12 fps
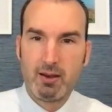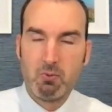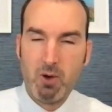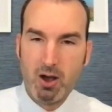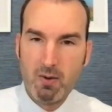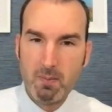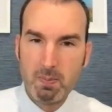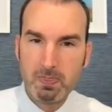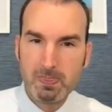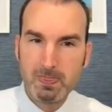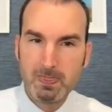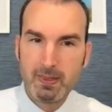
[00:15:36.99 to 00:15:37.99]
well,
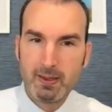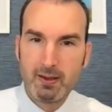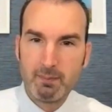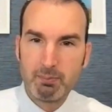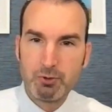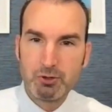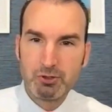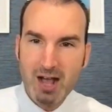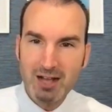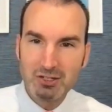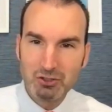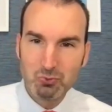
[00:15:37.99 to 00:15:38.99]
there's
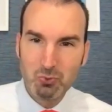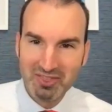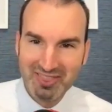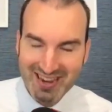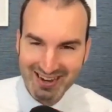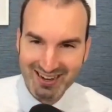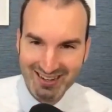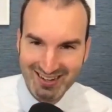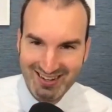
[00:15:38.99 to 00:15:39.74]
not just one thing.